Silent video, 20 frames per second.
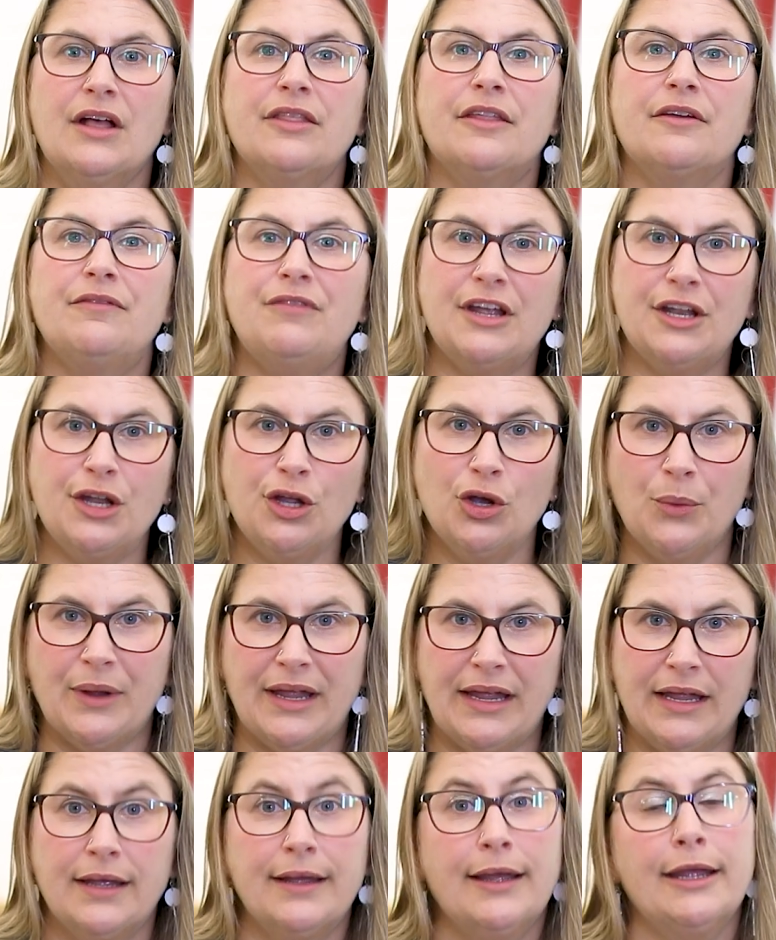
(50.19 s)
The
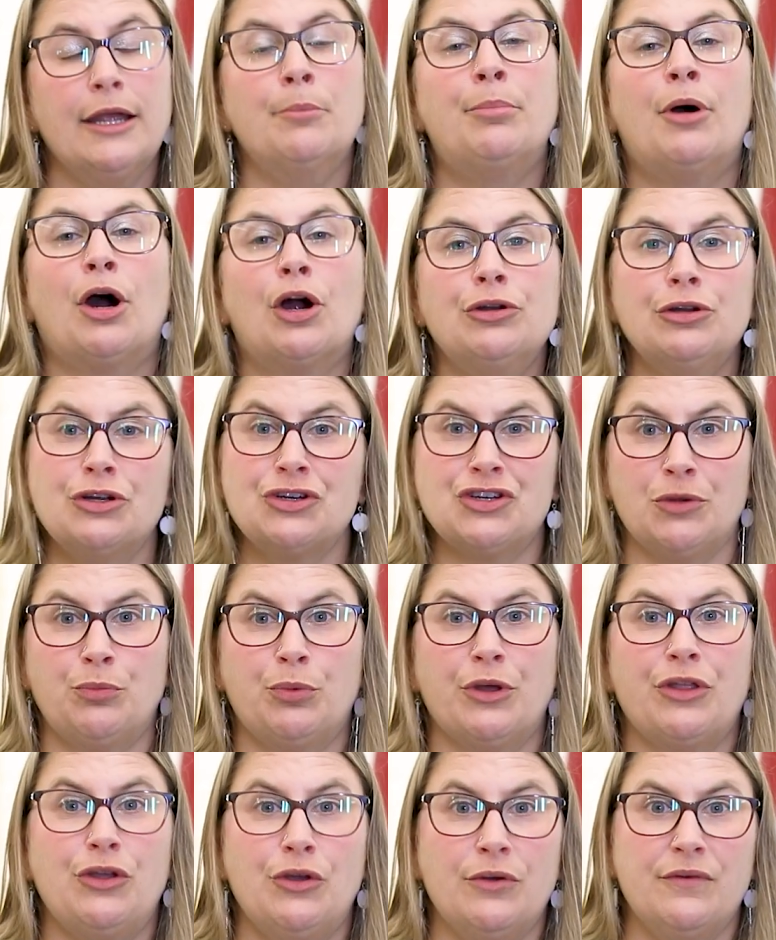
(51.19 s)
VDOE, in partnership
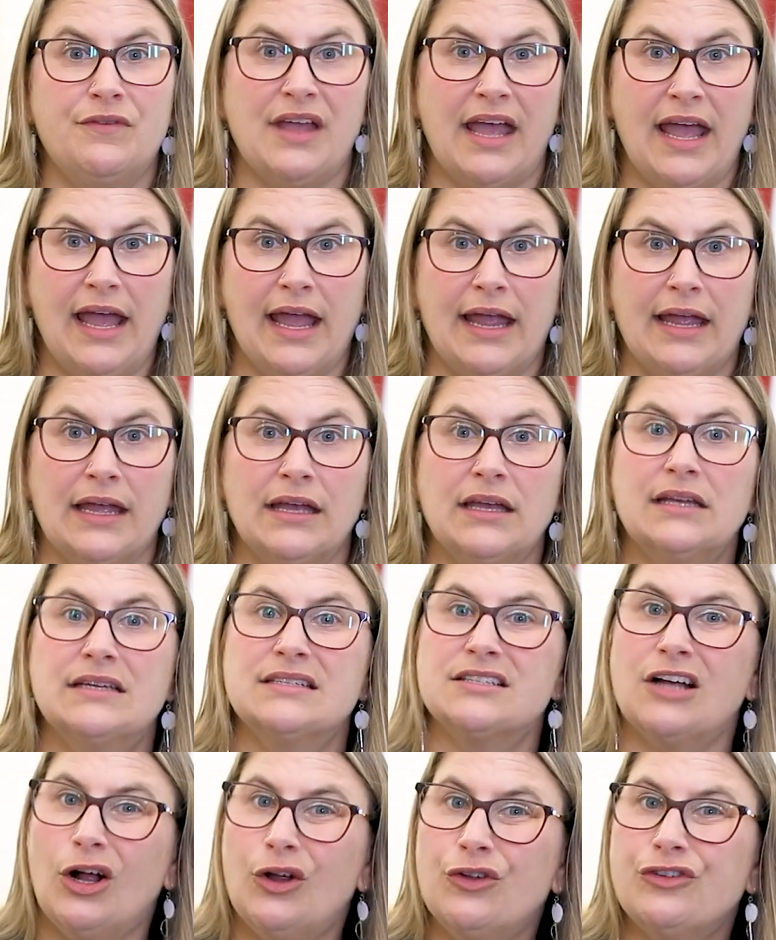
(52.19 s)
with UVA,
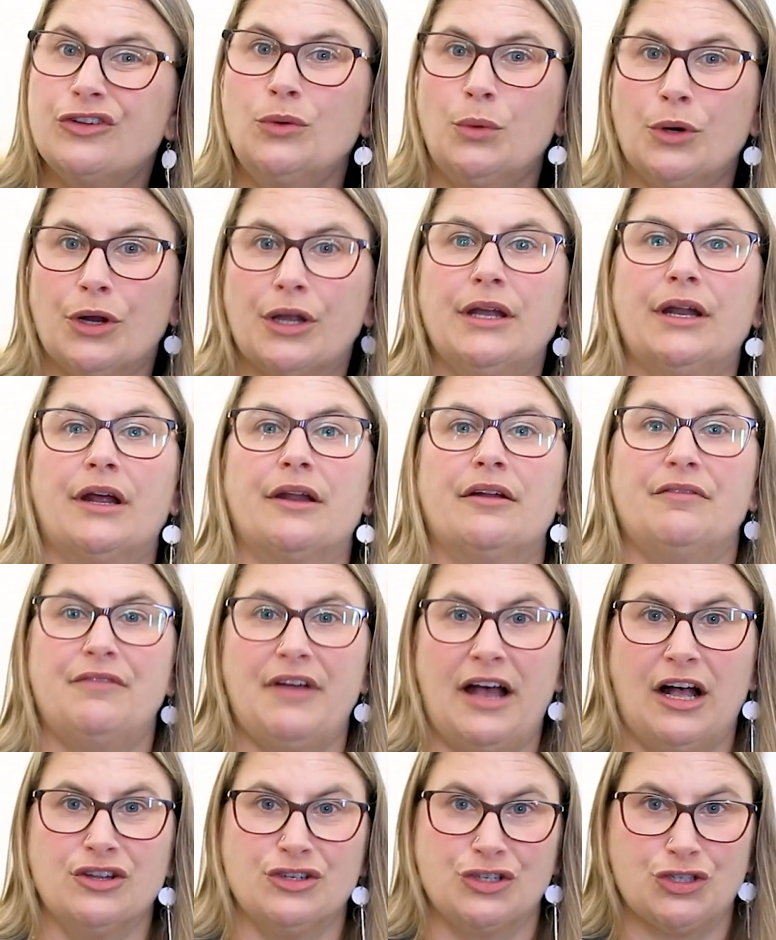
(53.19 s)
is also working on a
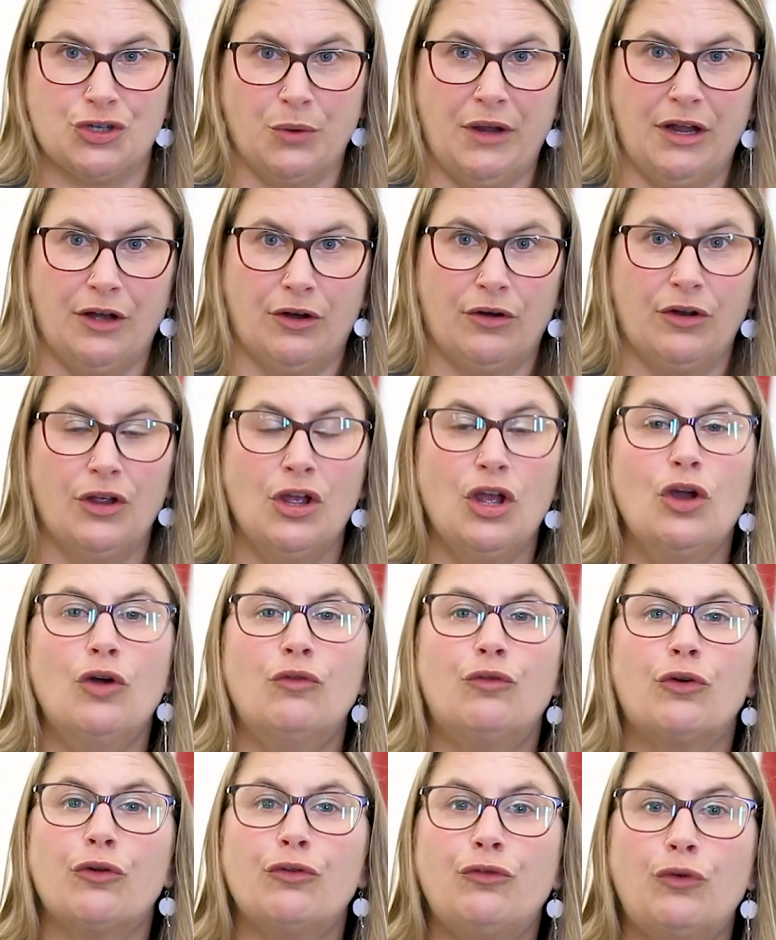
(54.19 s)
VALS screener
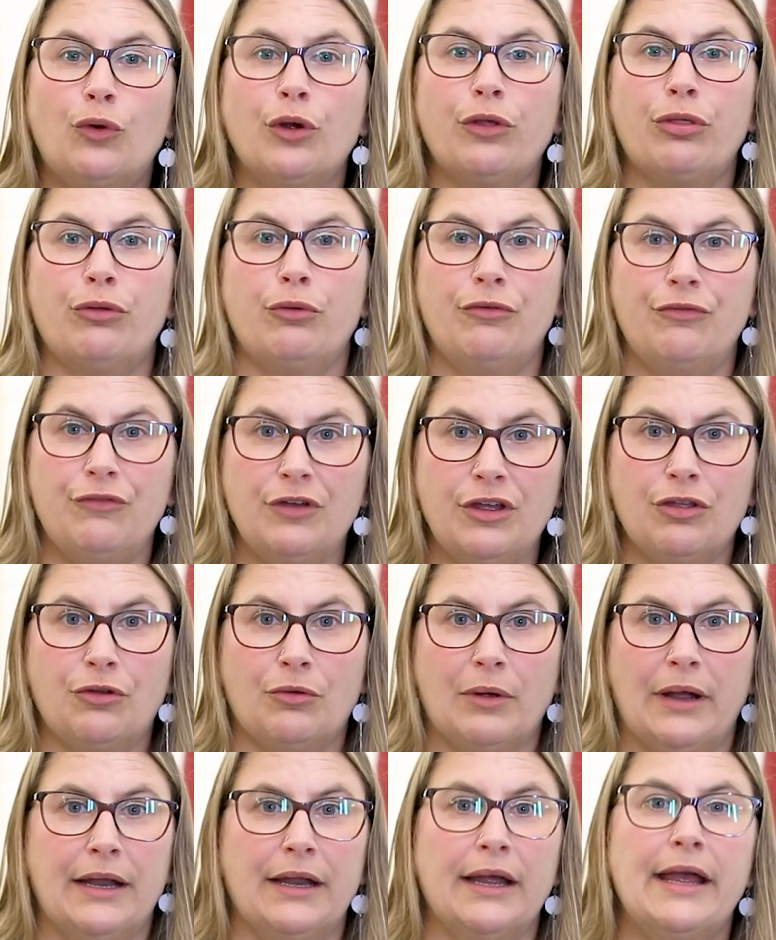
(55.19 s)
for 4th through 5th
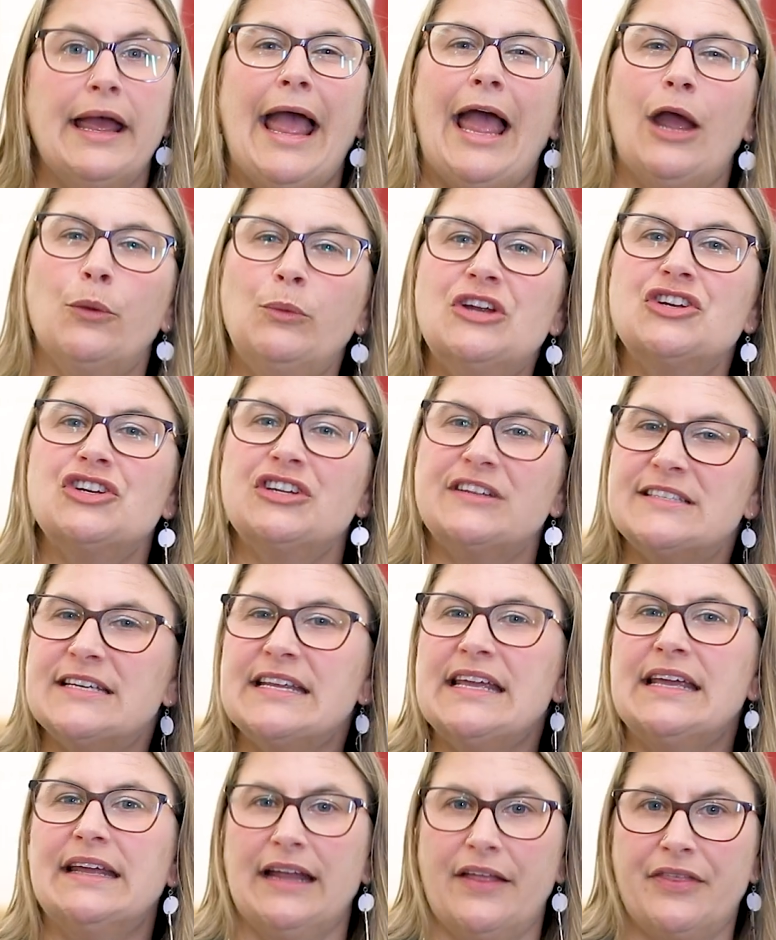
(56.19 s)
grade, and we should
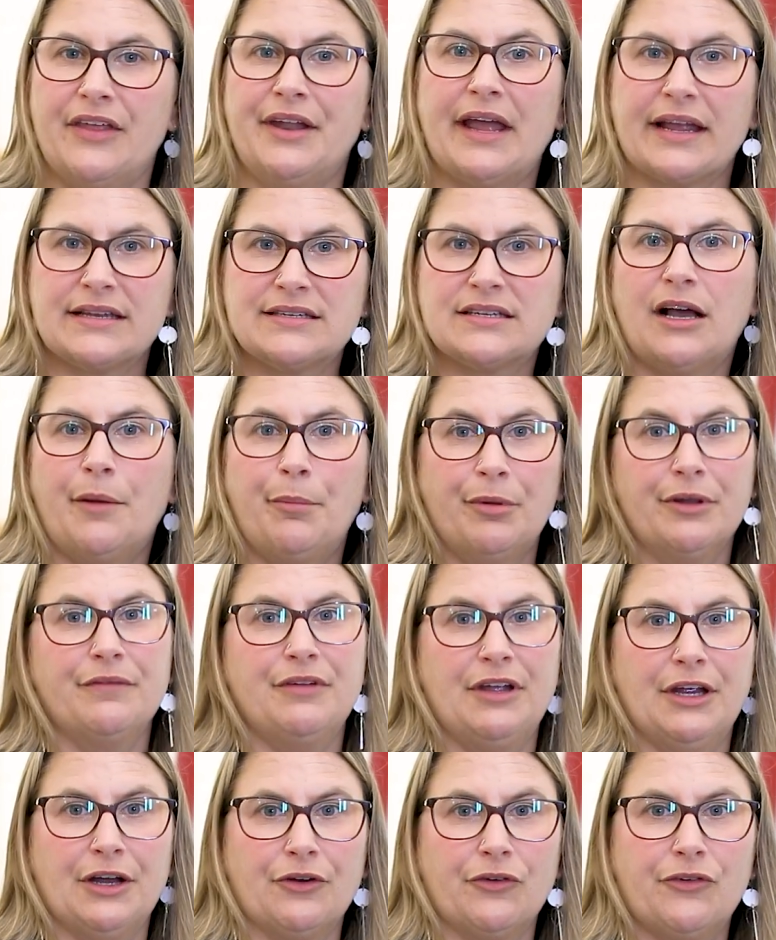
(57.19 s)
see it in the next couple
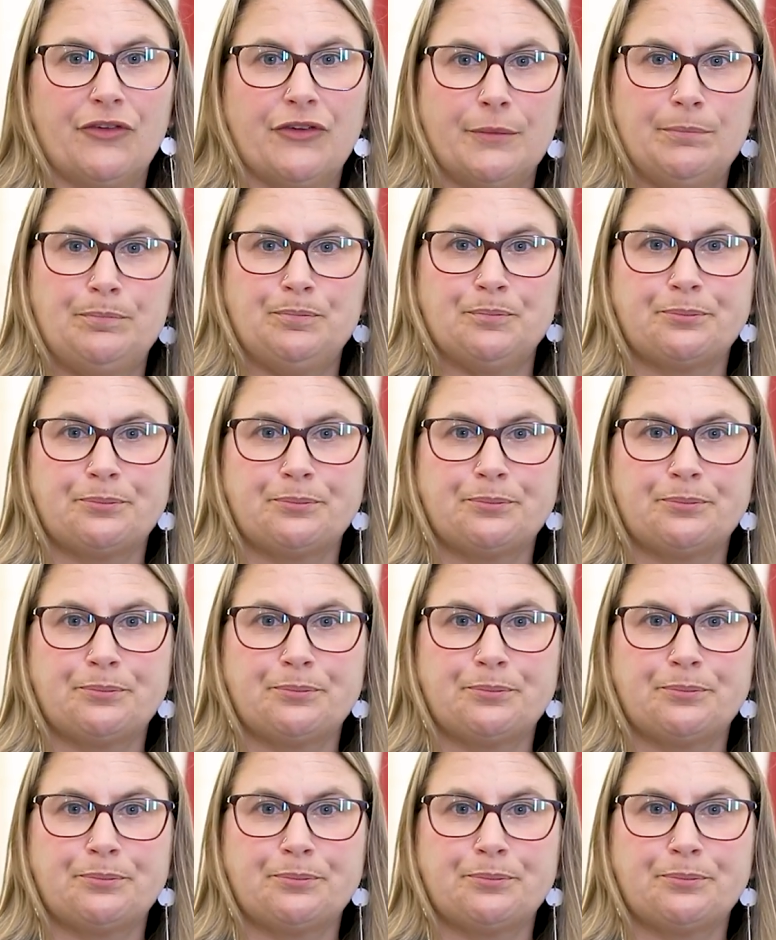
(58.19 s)
of years.